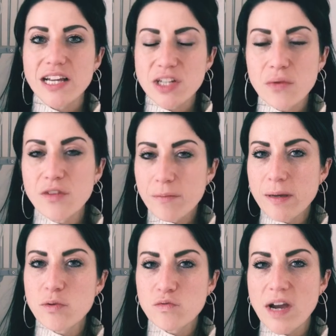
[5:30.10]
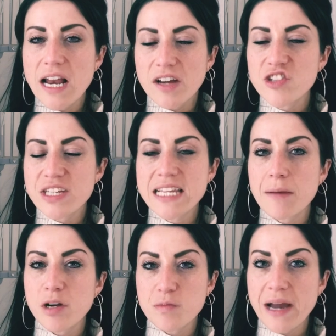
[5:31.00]
I don't think people realize just
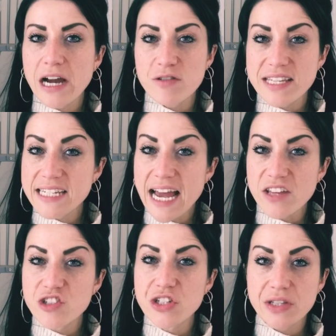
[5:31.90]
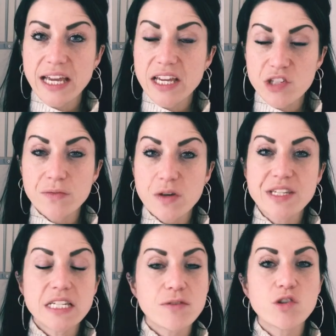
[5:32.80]
how much power is attached to each of
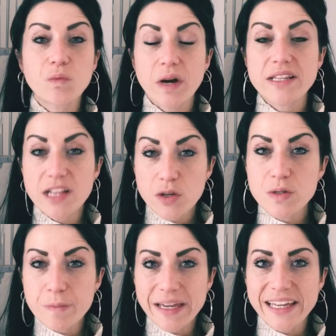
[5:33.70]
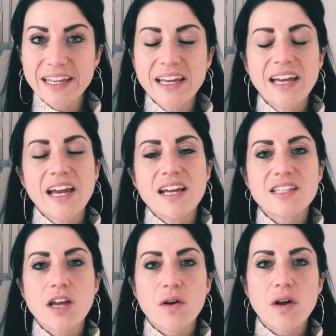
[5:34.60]
those individual words that you speak.
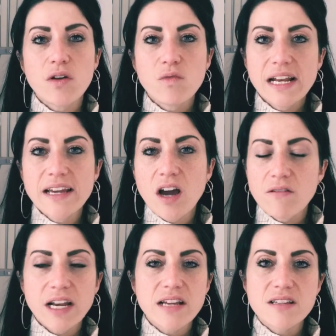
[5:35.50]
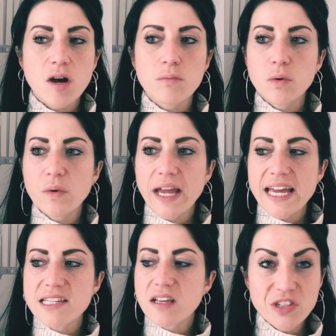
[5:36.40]
So a really current example
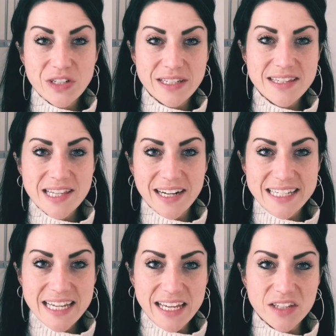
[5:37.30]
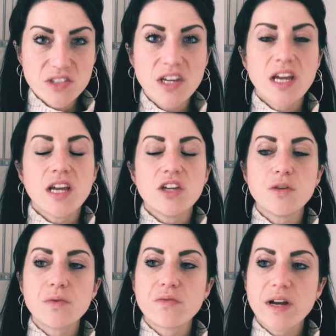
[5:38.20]
is students that I teach.
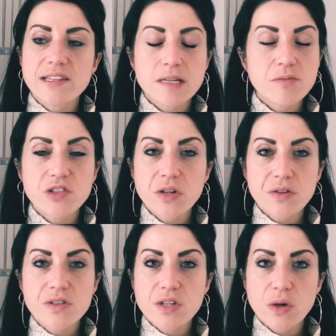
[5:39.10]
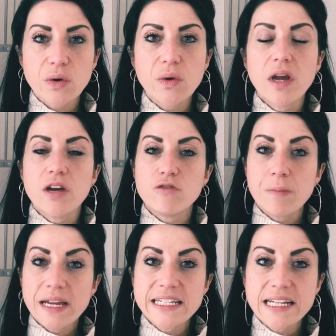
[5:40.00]
You will find some students who
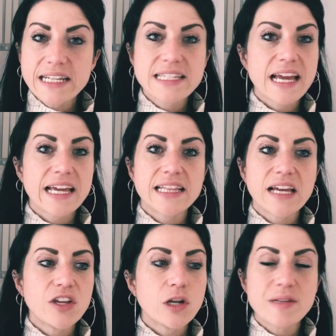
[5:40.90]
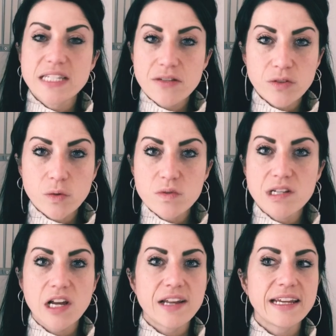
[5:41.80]
repeatedly say that, you know, it's difficult
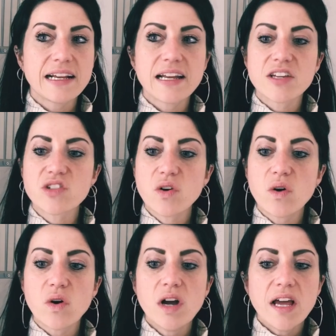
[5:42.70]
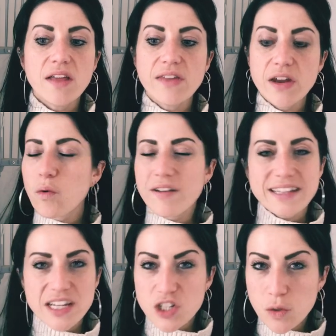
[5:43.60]
to learn English, or they
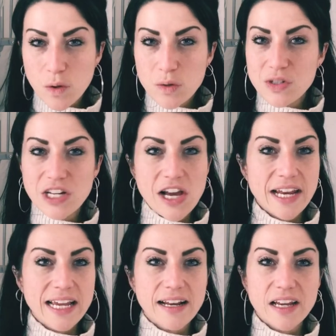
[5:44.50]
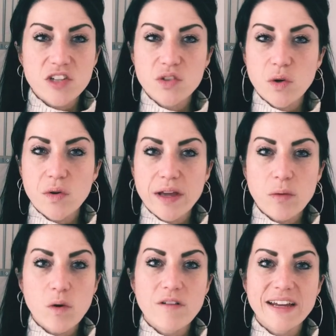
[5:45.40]
worry they're too old to learn English, or
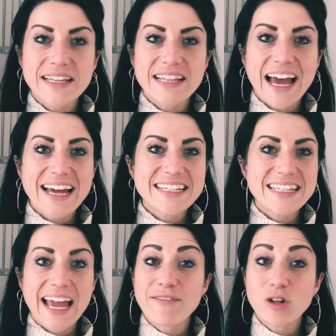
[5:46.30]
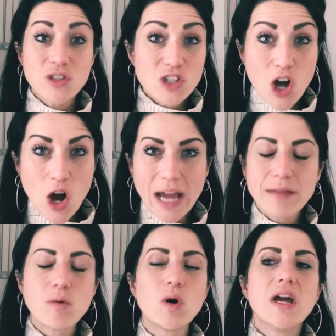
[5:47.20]
they worry that they haven't got the
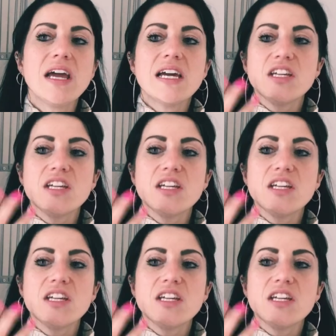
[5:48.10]
time, or